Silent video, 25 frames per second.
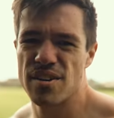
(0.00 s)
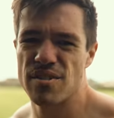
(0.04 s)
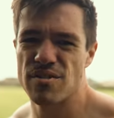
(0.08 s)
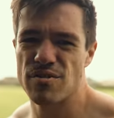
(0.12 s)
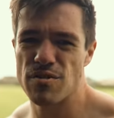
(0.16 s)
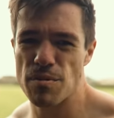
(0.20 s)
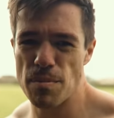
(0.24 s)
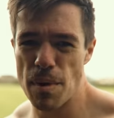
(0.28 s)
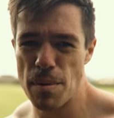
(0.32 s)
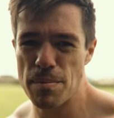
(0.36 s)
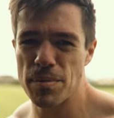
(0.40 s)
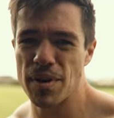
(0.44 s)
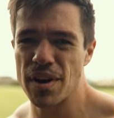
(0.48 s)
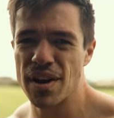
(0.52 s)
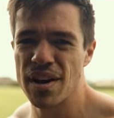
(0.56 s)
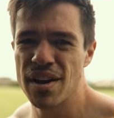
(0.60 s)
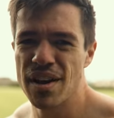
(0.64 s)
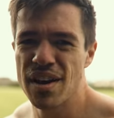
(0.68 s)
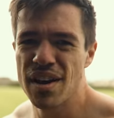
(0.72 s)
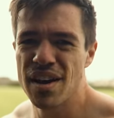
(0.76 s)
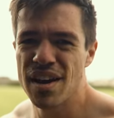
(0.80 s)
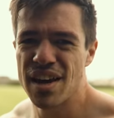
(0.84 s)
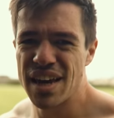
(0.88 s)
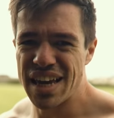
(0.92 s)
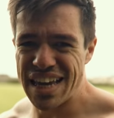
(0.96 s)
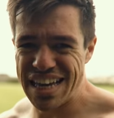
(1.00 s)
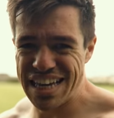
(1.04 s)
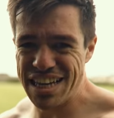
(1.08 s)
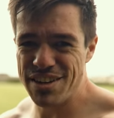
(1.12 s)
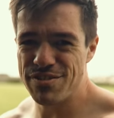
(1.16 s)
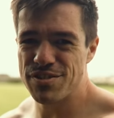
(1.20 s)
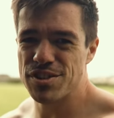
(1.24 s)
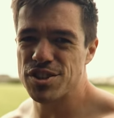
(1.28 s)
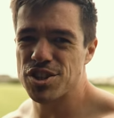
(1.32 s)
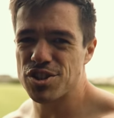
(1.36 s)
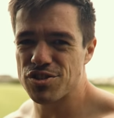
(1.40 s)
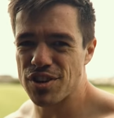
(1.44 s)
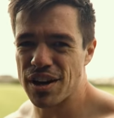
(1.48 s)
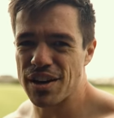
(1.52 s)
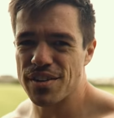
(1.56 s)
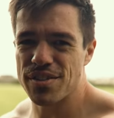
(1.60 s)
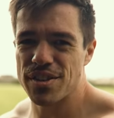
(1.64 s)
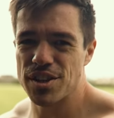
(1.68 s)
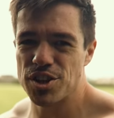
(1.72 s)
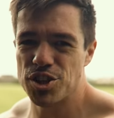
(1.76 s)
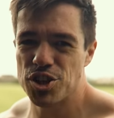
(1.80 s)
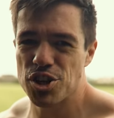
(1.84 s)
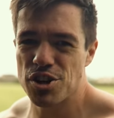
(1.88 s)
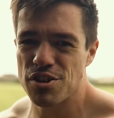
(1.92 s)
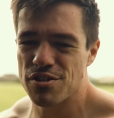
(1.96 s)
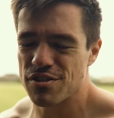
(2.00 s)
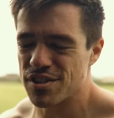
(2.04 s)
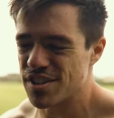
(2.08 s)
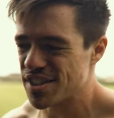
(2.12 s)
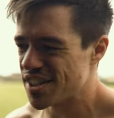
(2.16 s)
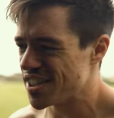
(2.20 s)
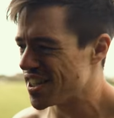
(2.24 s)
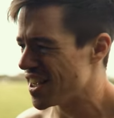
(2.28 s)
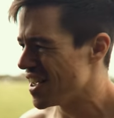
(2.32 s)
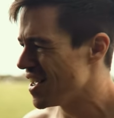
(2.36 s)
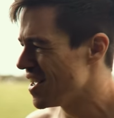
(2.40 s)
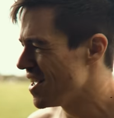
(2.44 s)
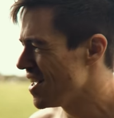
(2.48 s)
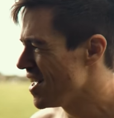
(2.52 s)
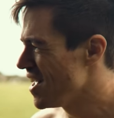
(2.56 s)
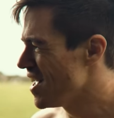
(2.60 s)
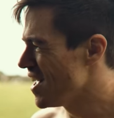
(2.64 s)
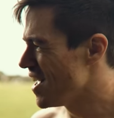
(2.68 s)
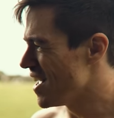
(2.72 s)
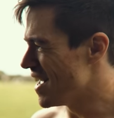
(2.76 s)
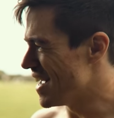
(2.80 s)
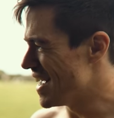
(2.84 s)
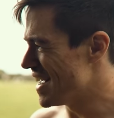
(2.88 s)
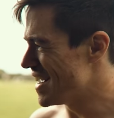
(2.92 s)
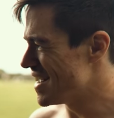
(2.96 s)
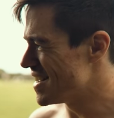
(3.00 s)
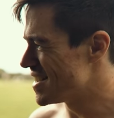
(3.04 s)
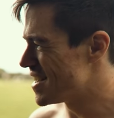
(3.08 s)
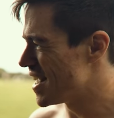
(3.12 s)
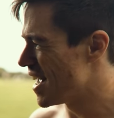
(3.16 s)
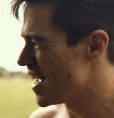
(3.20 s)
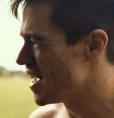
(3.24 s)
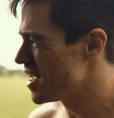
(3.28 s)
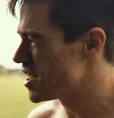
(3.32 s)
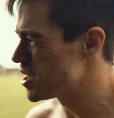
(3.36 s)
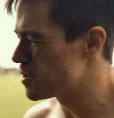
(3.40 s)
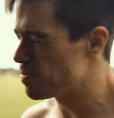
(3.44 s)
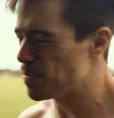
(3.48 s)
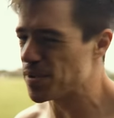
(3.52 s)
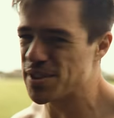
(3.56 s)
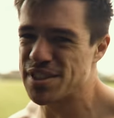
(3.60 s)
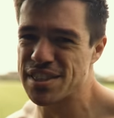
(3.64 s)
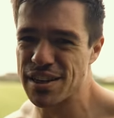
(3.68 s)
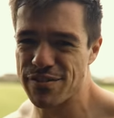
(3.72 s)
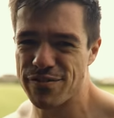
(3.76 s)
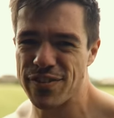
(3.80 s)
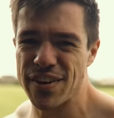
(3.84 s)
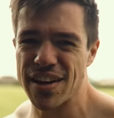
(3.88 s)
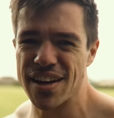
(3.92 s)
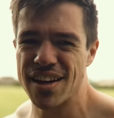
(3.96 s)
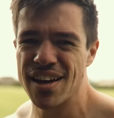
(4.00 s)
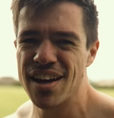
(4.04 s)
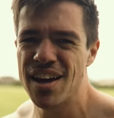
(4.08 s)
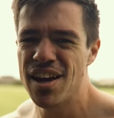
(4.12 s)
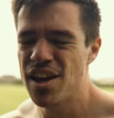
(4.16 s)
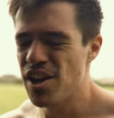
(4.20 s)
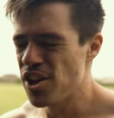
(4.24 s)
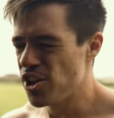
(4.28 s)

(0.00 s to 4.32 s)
Remember, even strength endurance is specific.